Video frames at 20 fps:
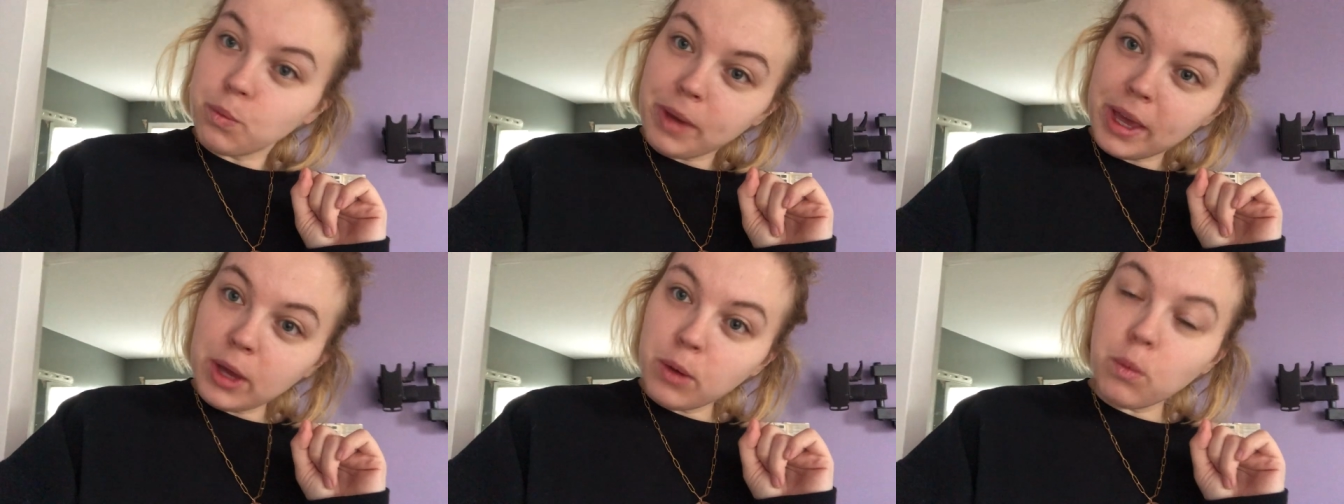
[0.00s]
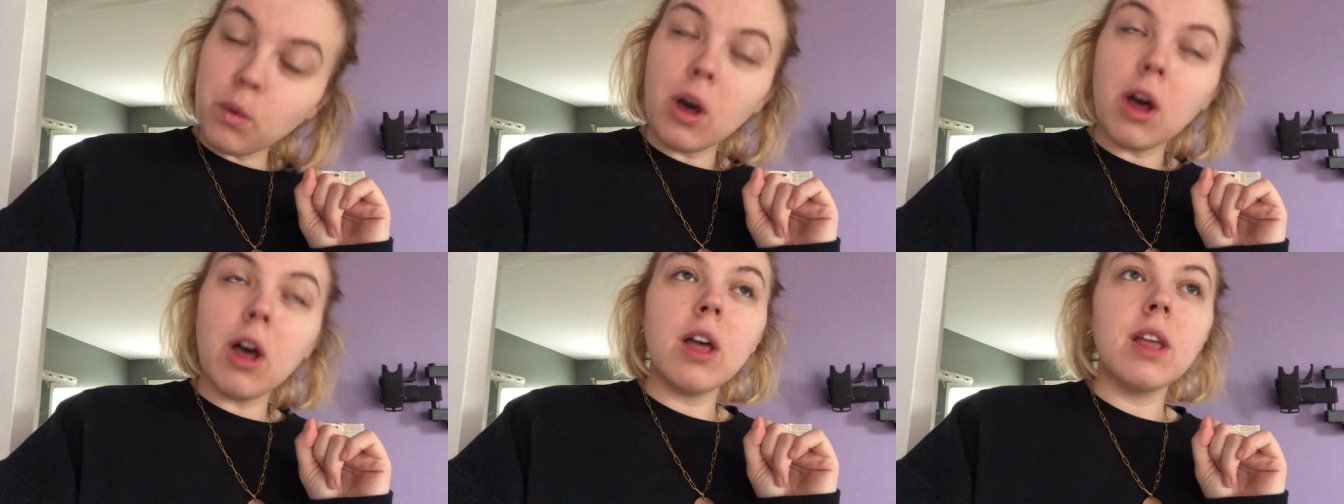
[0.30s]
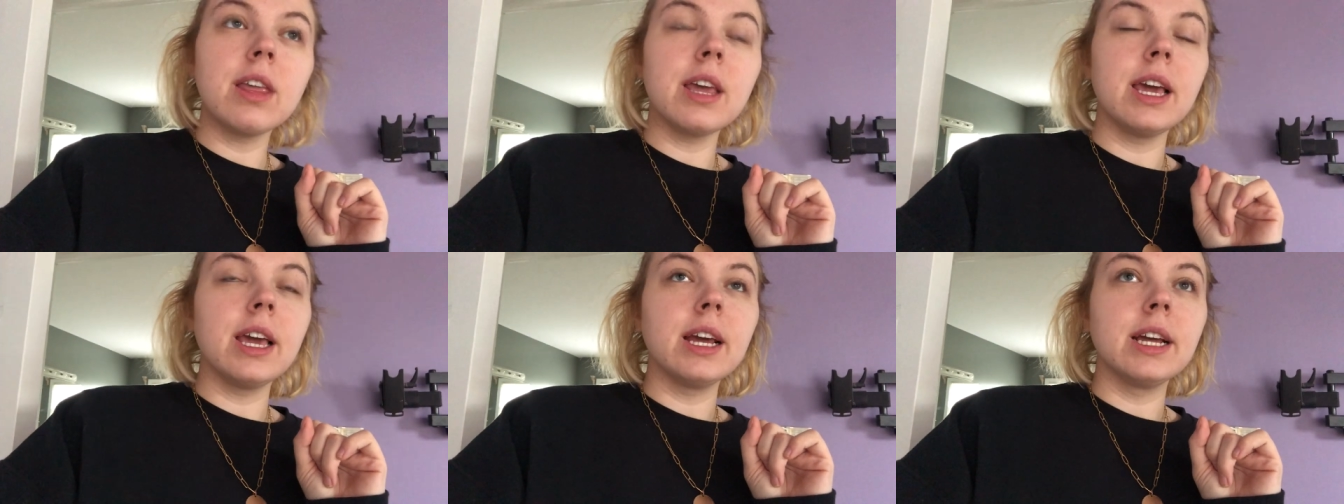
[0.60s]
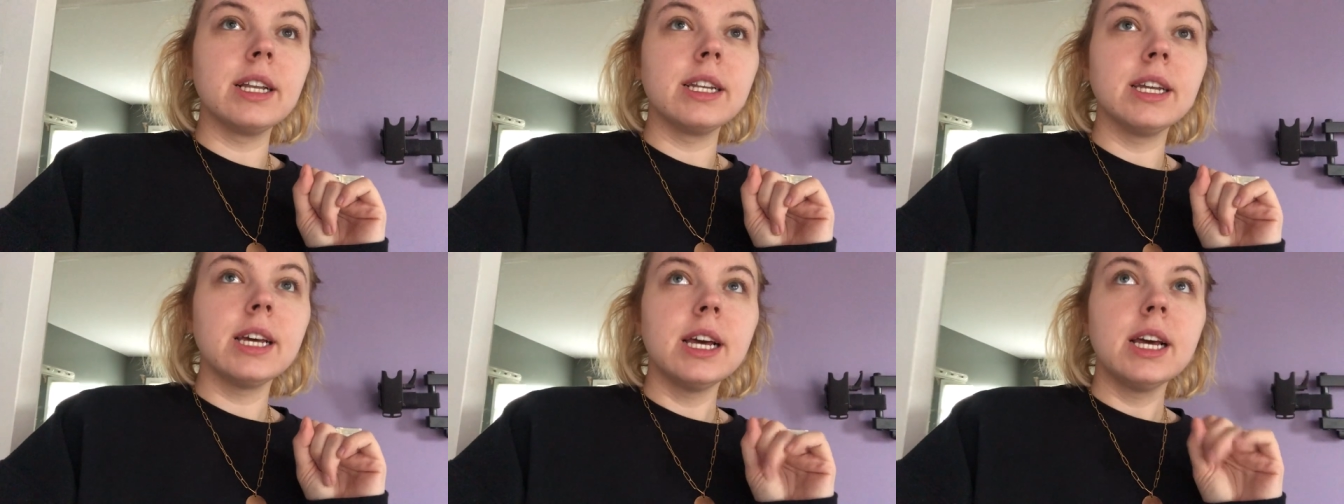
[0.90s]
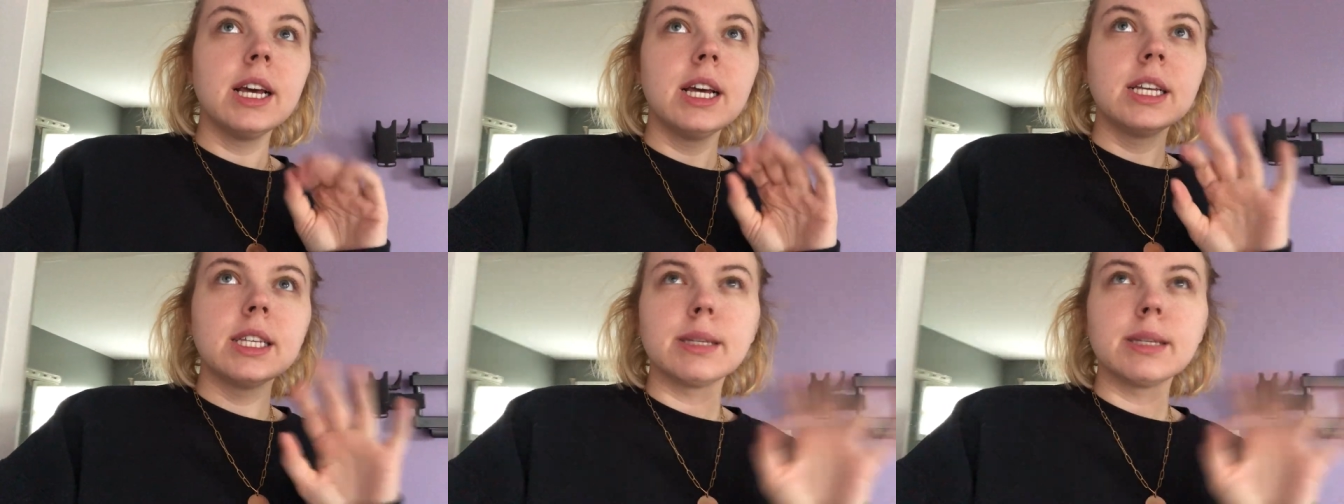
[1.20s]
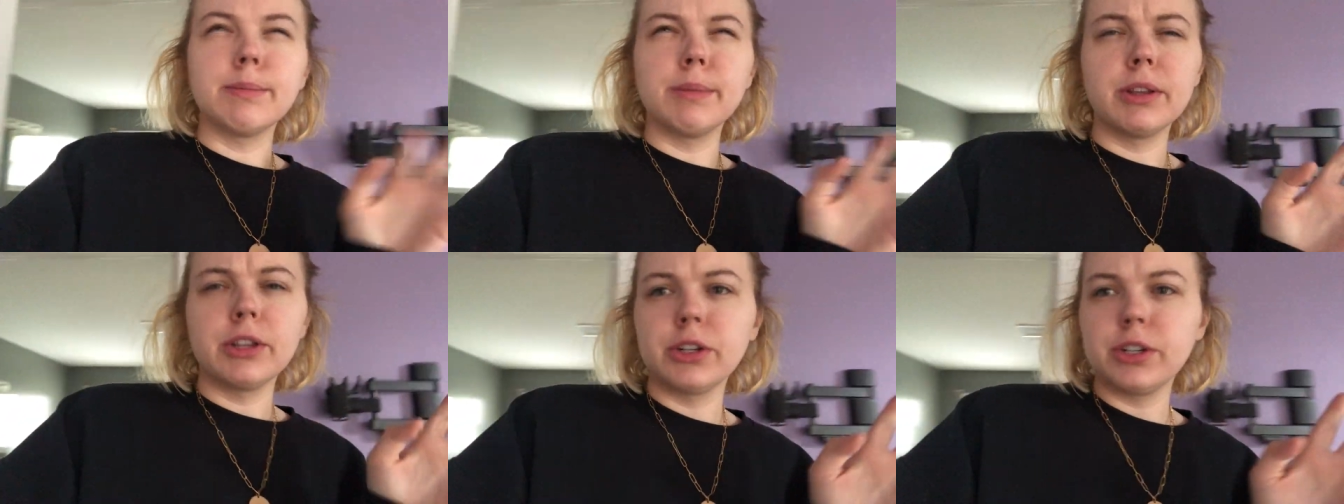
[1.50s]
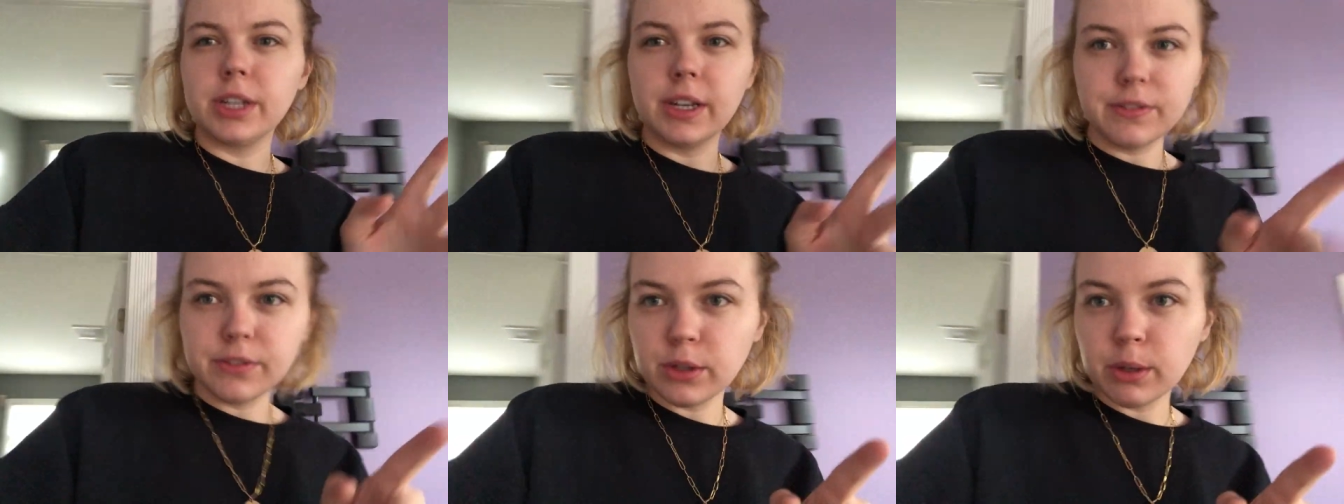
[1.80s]
paint wall and some other
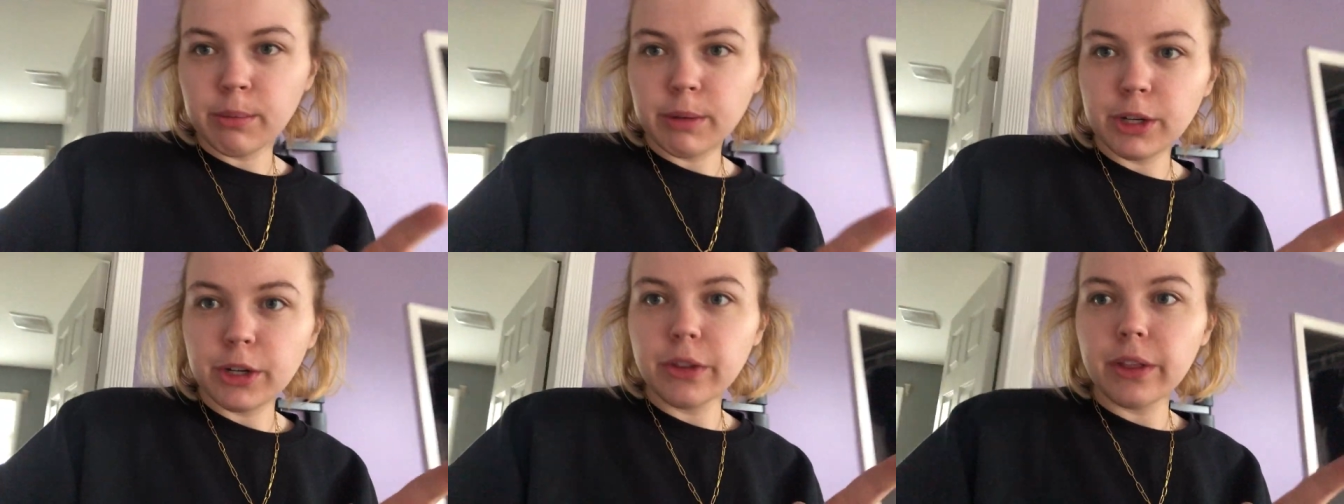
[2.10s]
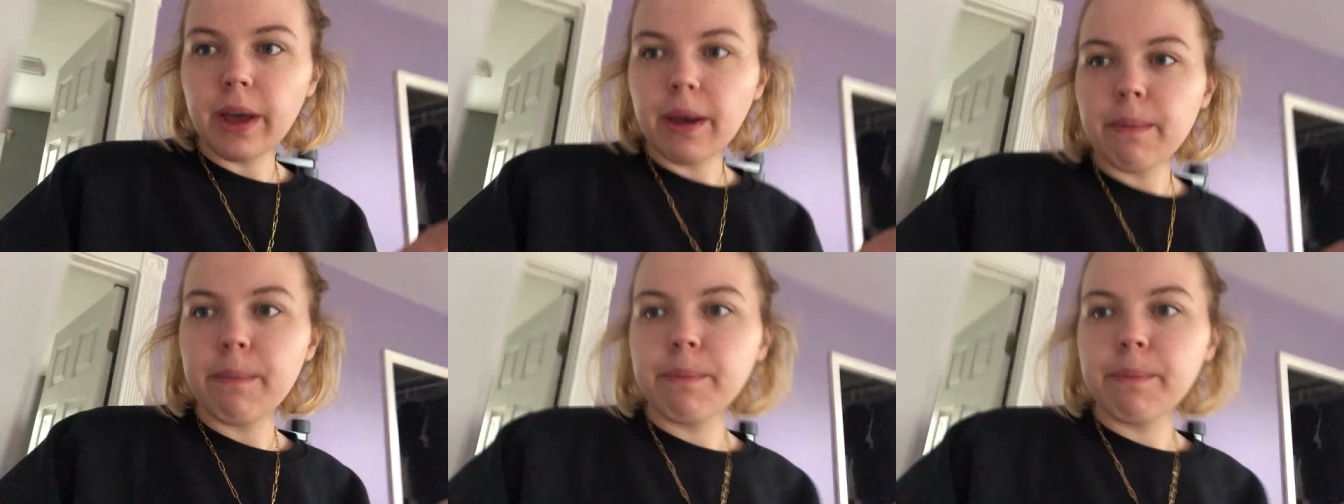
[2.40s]
stuff, so I'm gonna do that.